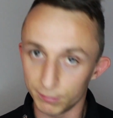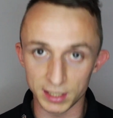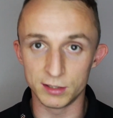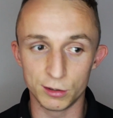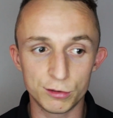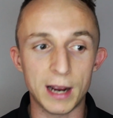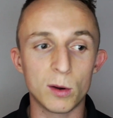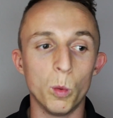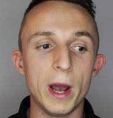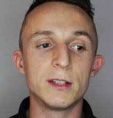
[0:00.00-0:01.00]
is the track
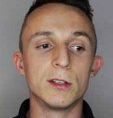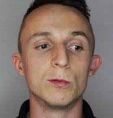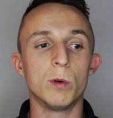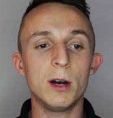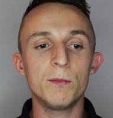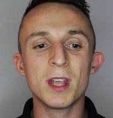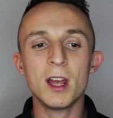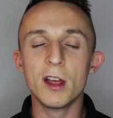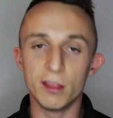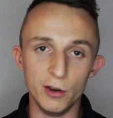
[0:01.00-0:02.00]
wet as well.
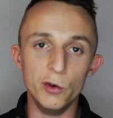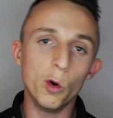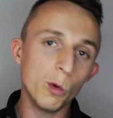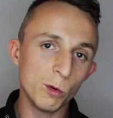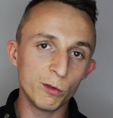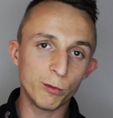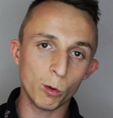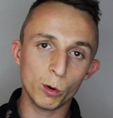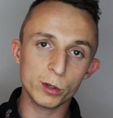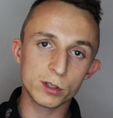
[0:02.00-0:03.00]
The normal
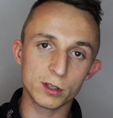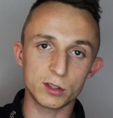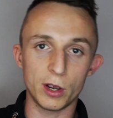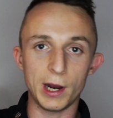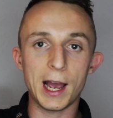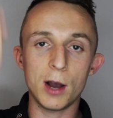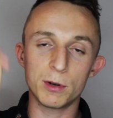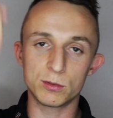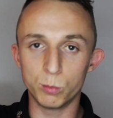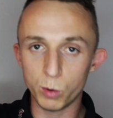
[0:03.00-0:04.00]
force, so how
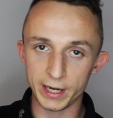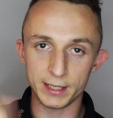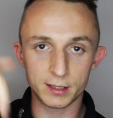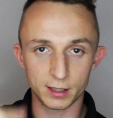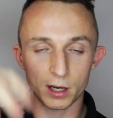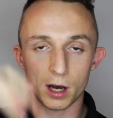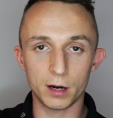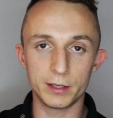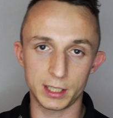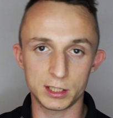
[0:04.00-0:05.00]
much weight the
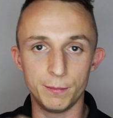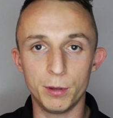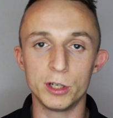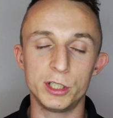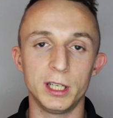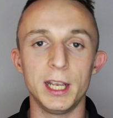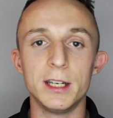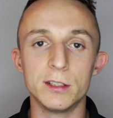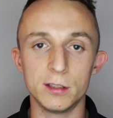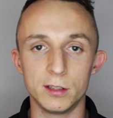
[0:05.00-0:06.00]
car is actually pushing
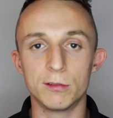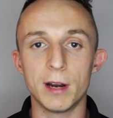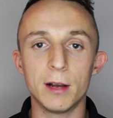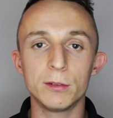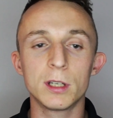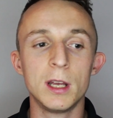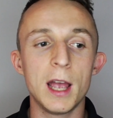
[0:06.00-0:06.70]
into the ground,